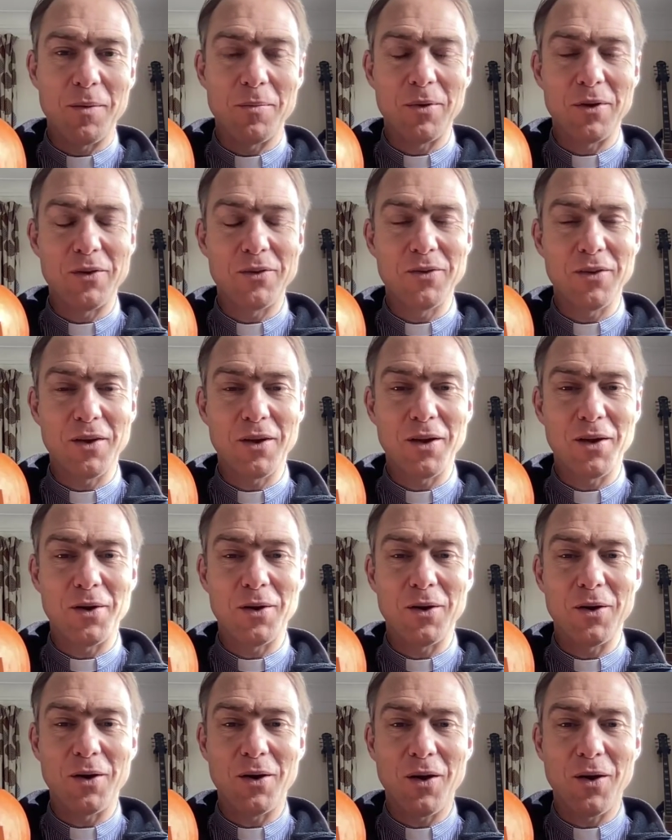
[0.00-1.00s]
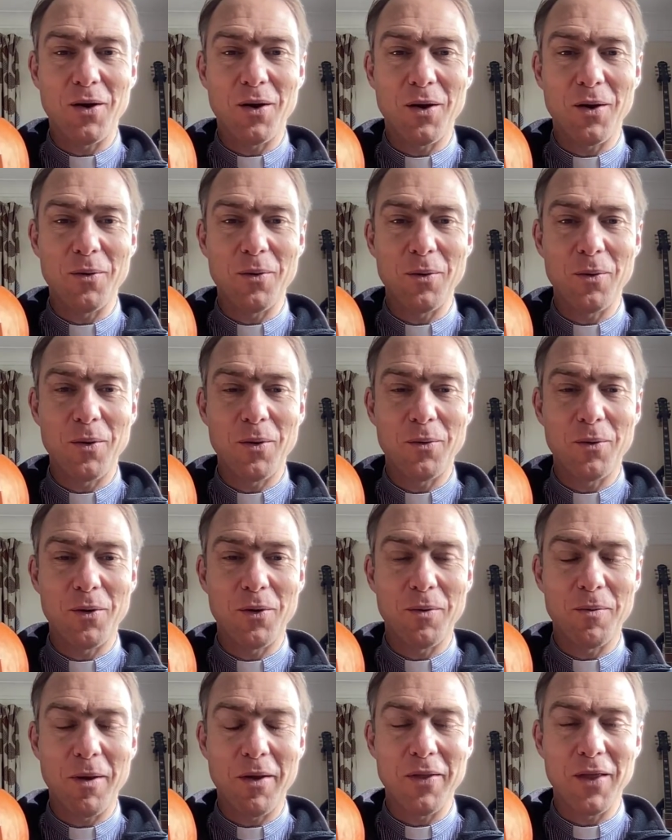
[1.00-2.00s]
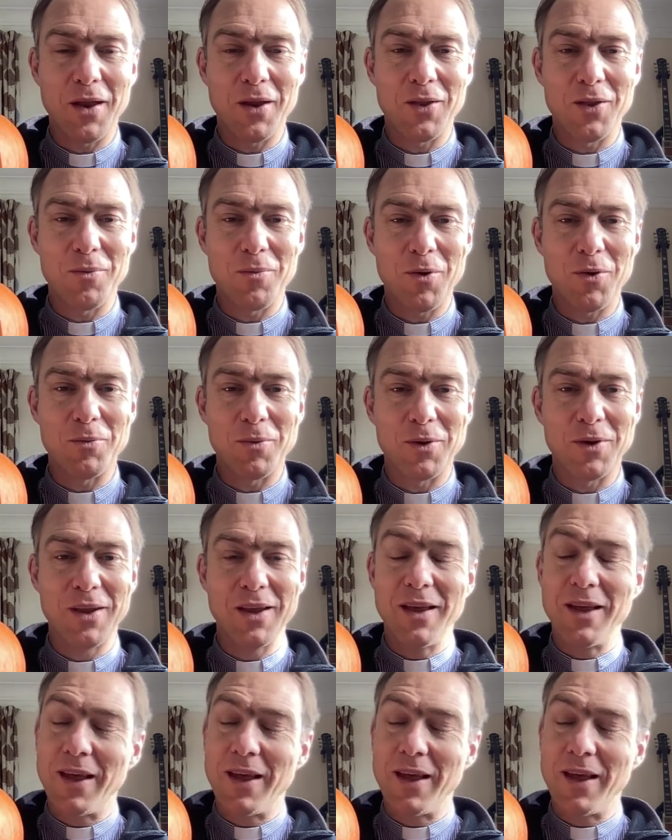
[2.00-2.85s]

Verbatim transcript: But uh, I, I, won't worry about that at the moment.